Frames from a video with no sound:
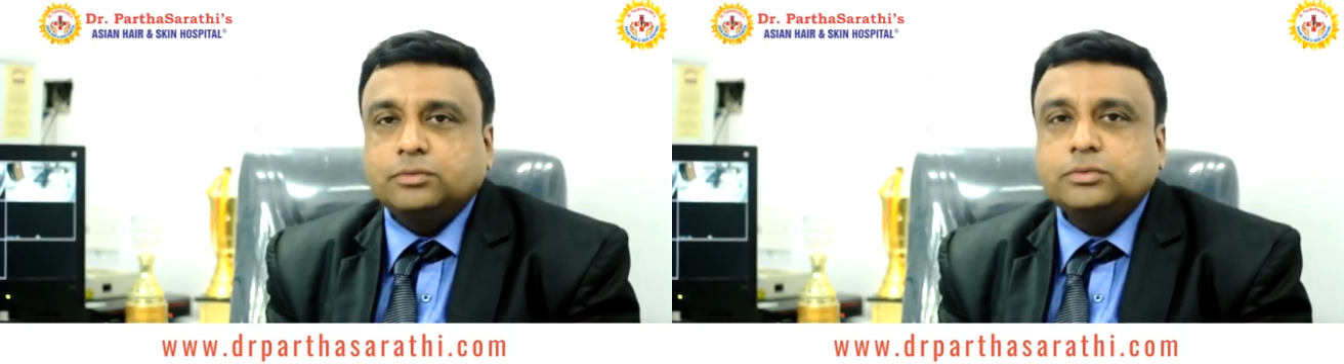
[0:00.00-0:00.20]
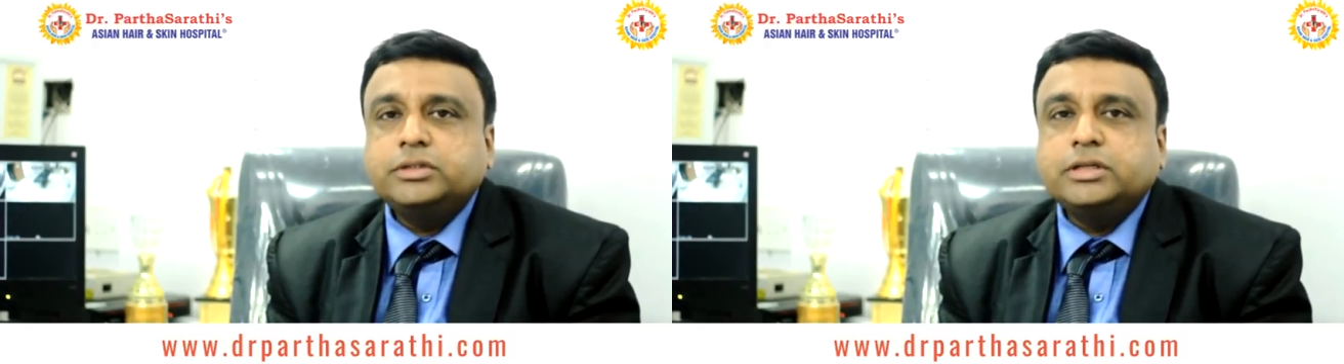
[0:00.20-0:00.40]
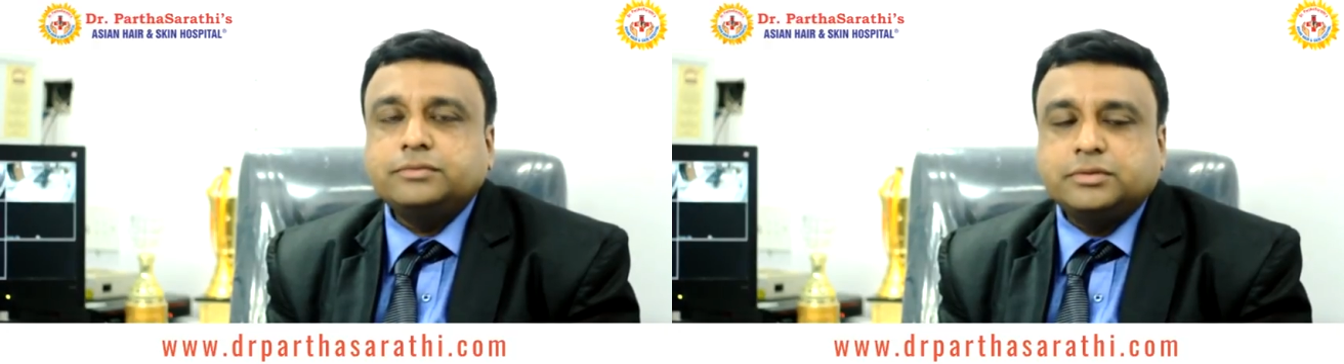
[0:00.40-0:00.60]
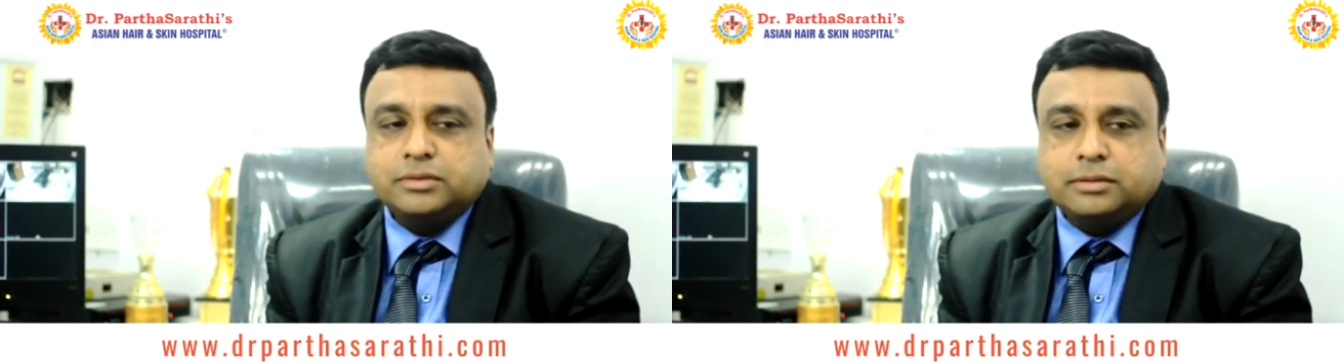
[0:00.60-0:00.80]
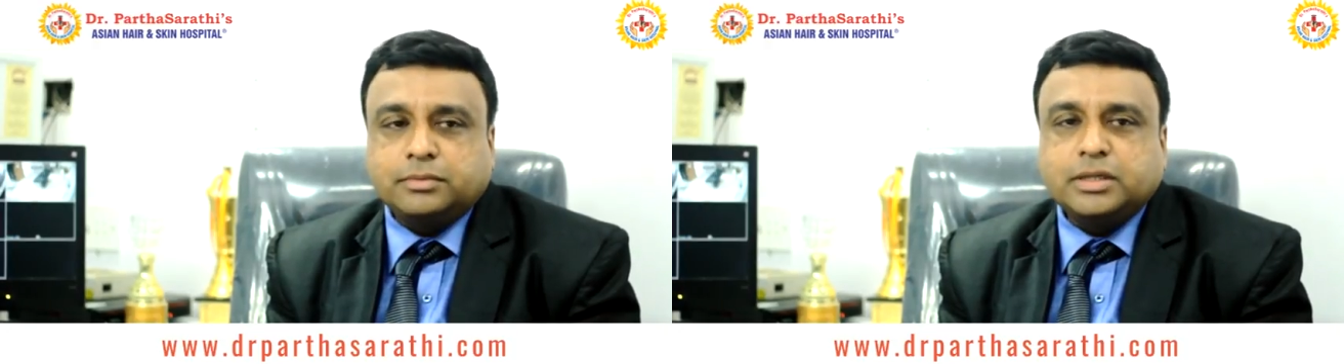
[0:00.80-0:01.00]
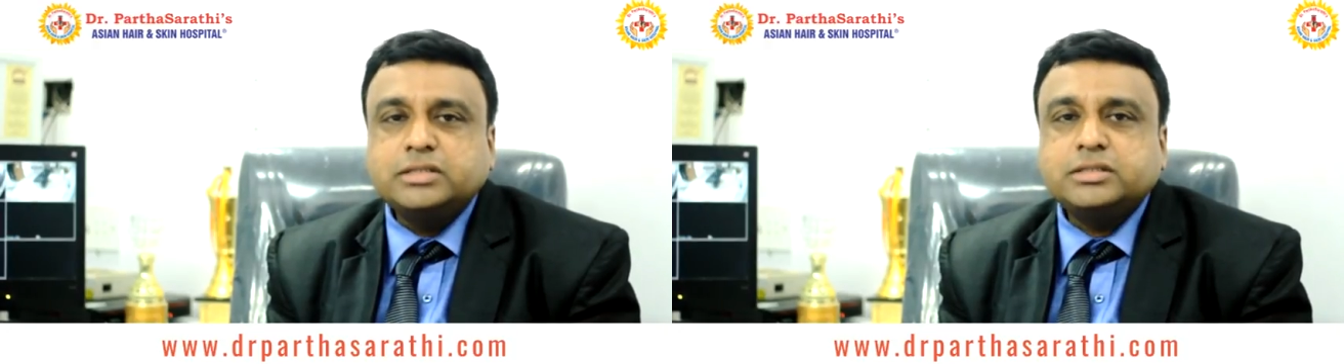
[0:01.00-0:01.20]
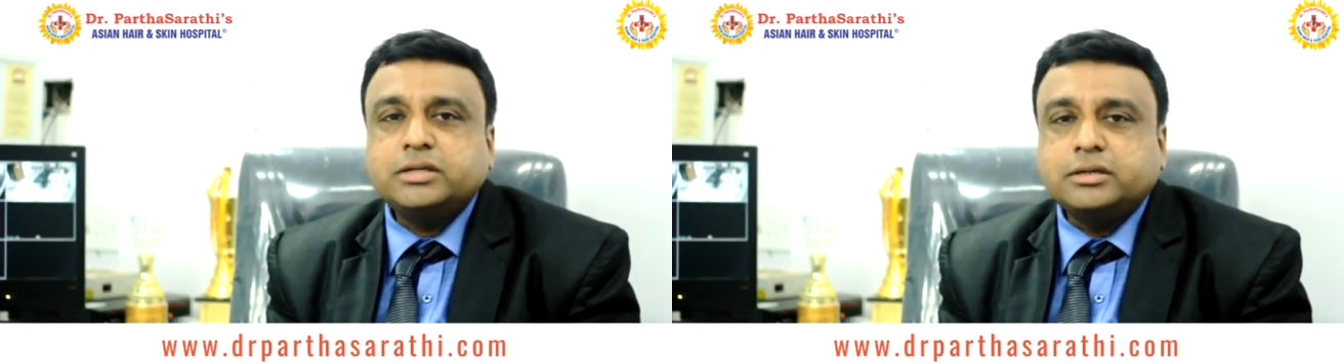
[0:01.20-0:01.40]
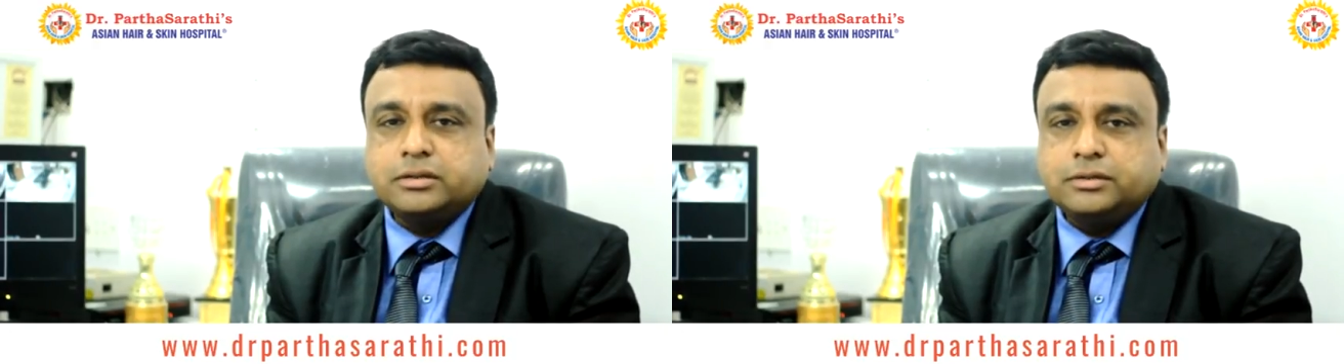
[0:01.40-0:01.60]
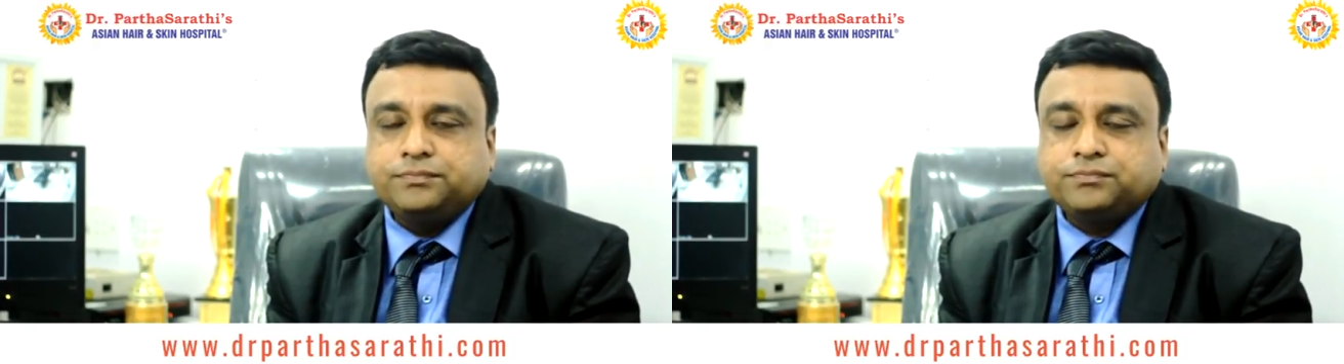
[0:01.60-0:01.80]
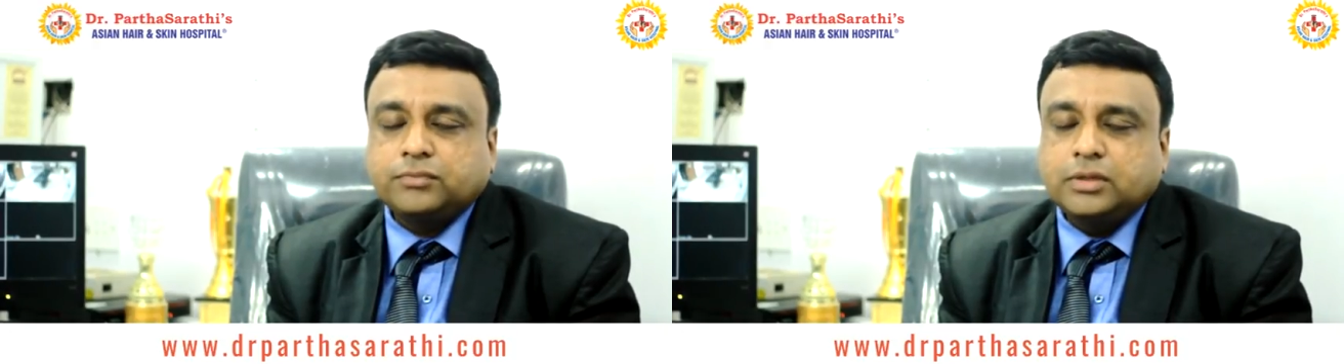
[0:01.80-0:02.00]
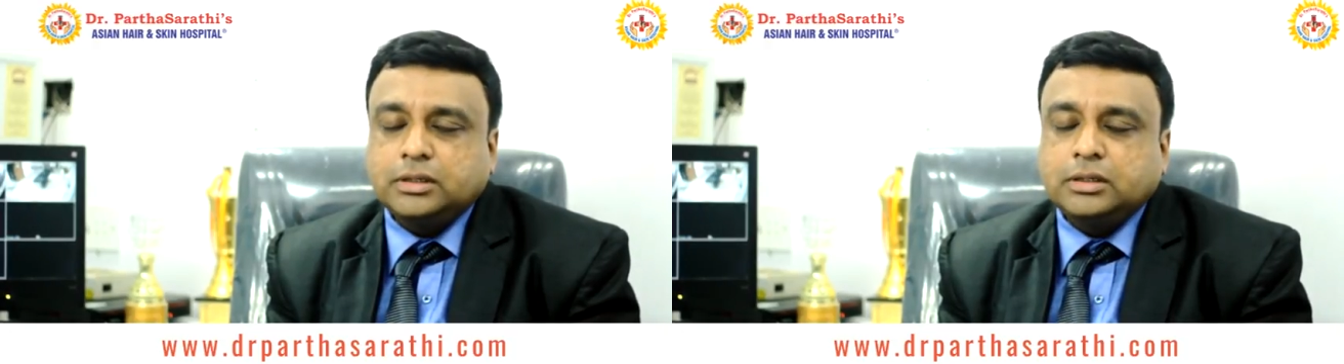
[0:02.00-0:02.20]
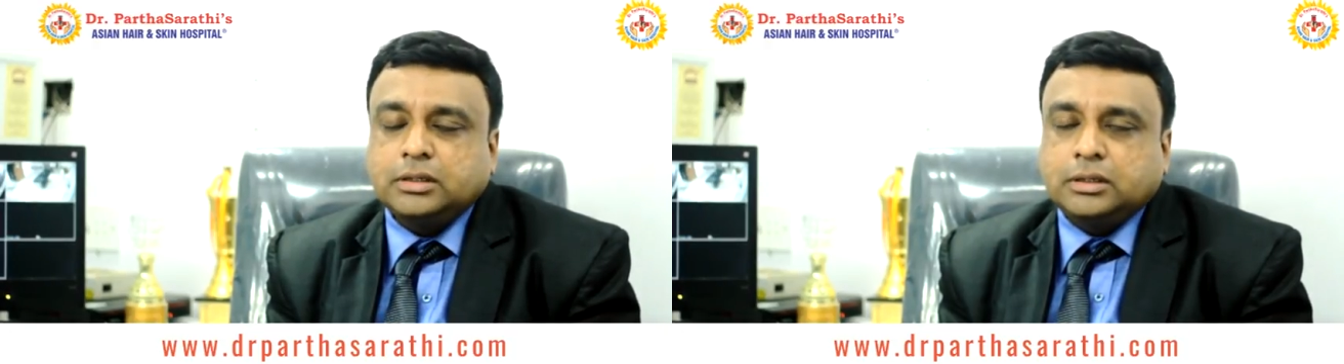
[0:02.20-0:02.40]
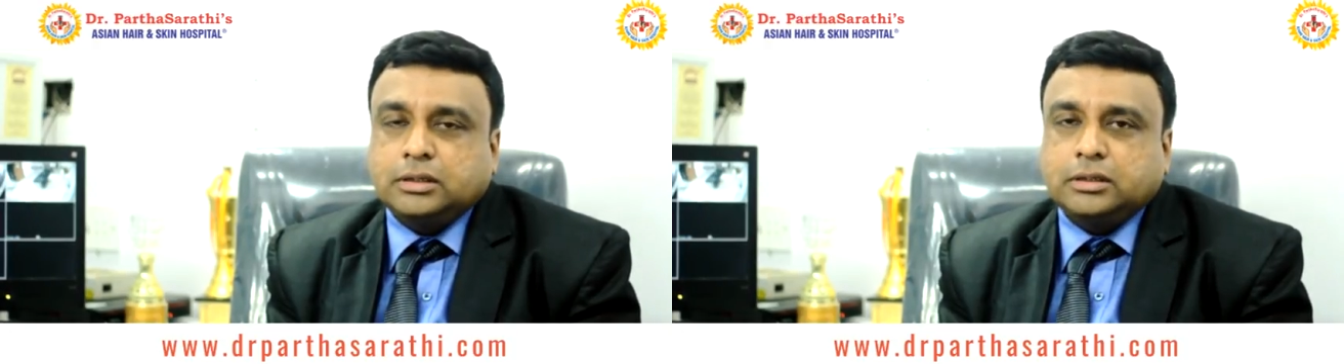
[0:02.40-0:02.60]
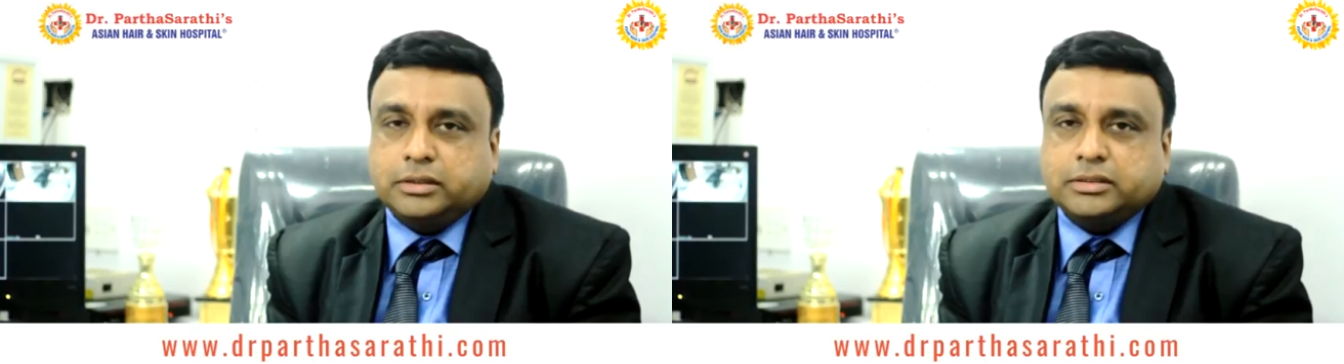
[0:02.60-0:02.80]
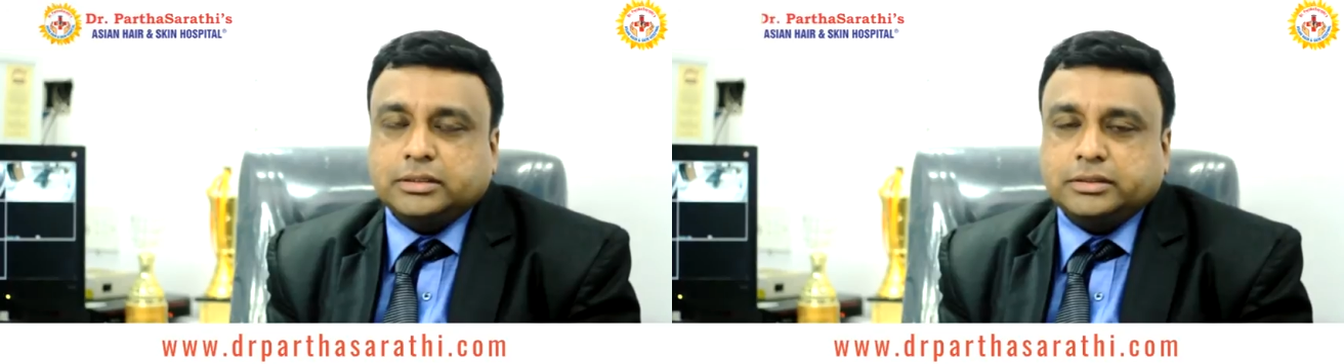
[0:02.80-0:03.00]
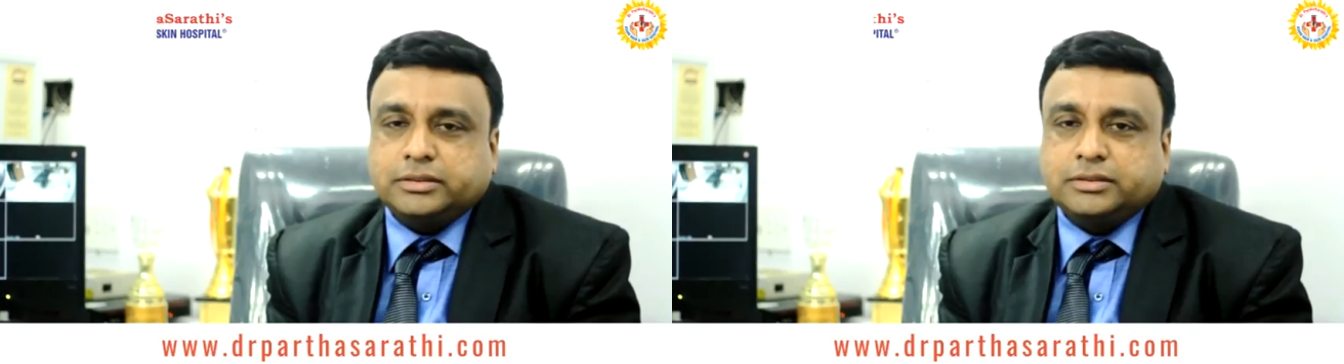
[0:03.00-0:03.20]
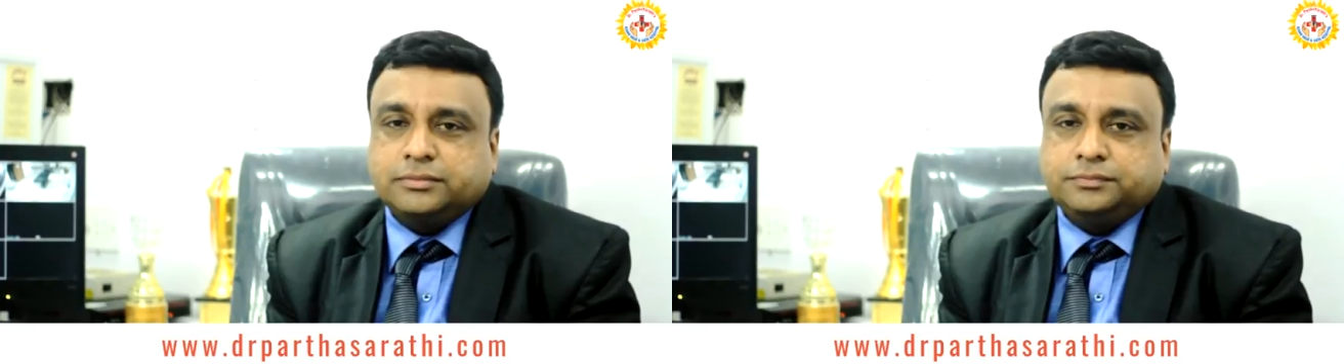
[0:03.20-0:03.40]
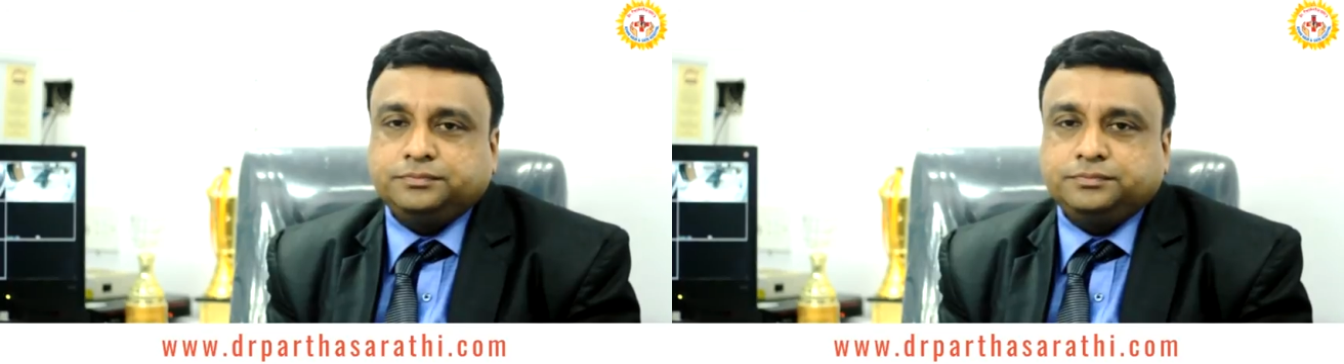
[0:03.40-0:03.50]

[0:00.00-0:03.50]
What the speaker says: which gives some instant results.